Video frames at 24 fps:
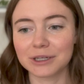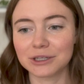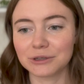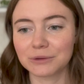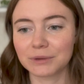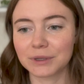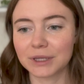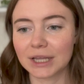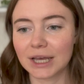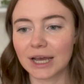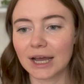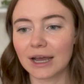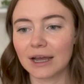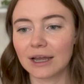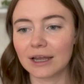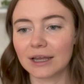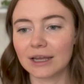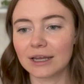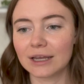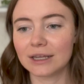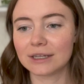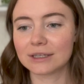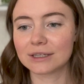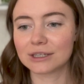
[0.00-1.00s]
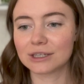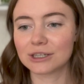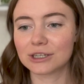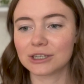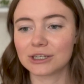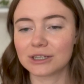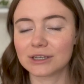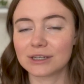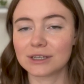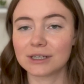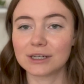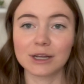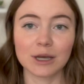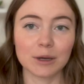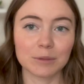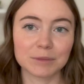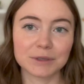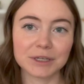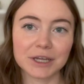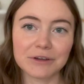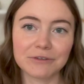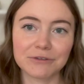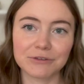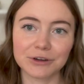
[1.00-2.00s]
do with that. It's just an
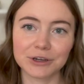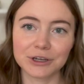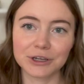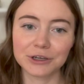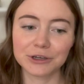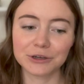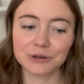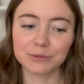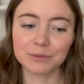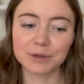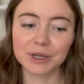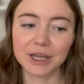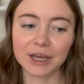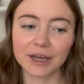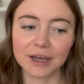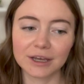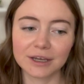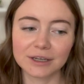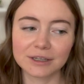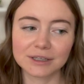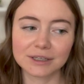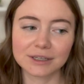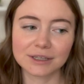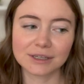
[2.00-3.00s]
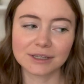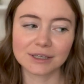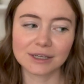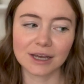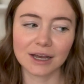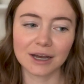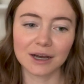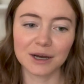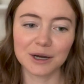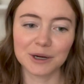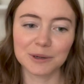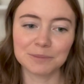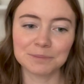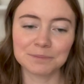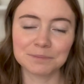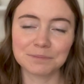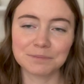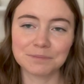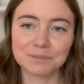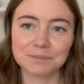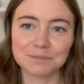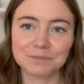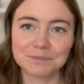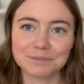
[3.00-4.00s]
update for you because
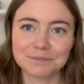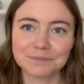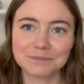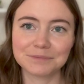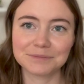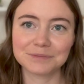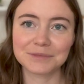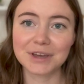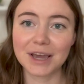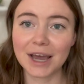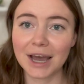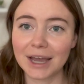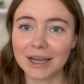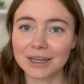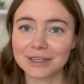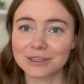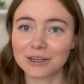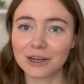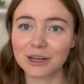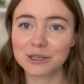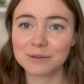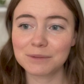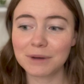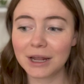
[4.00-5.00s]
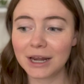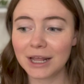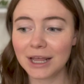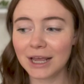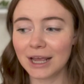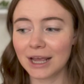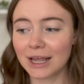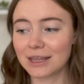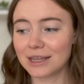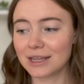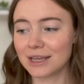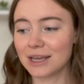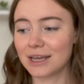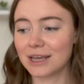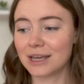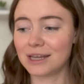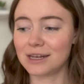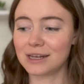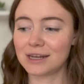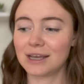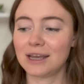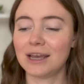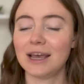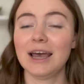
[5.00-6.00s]
um, yeah, I talked about it and
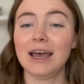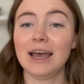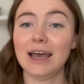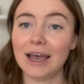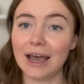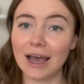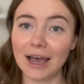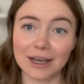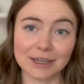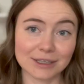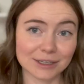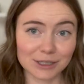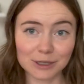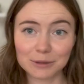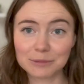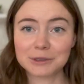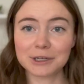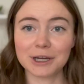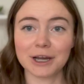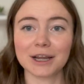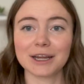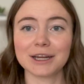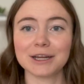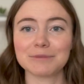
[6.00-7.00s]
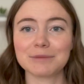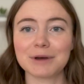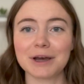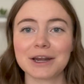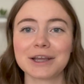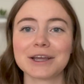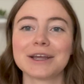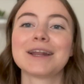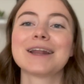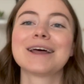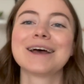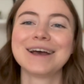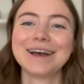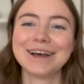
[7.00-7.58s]
then I stopped talking about it,